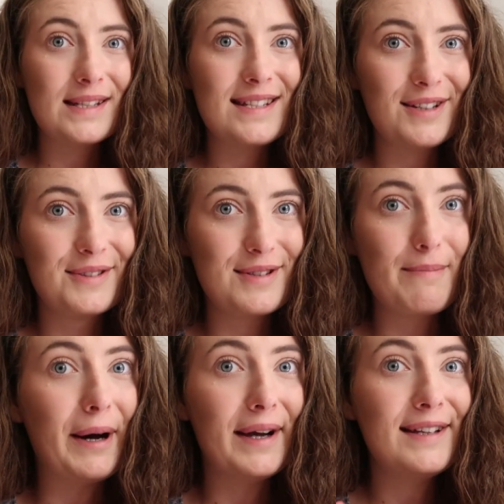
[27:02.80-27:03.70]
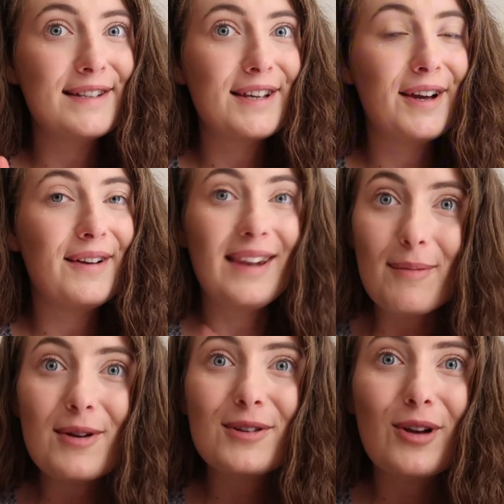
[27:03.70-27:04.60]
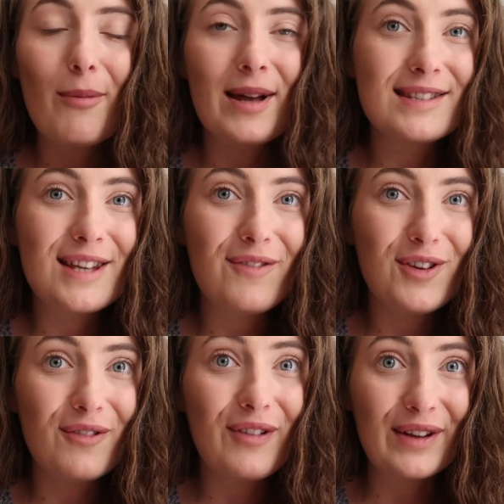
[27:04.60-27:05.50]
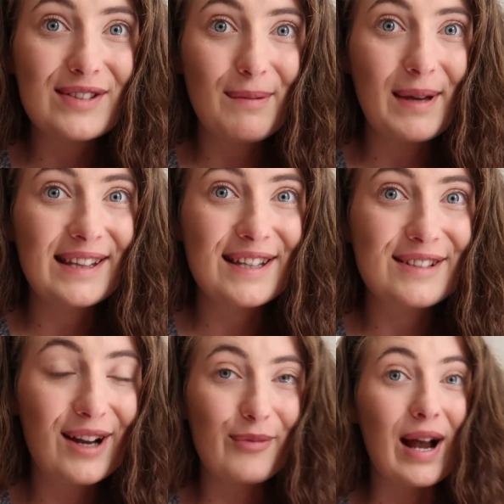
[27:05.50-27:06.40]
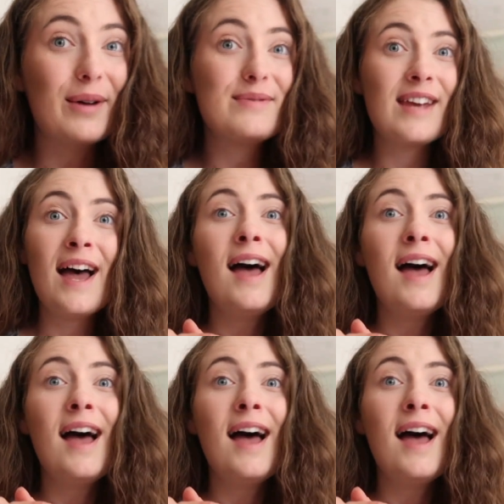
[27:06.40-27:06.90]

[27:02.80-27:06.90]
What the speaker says: better deals than mine. So let me know in the comments if you found something this time round.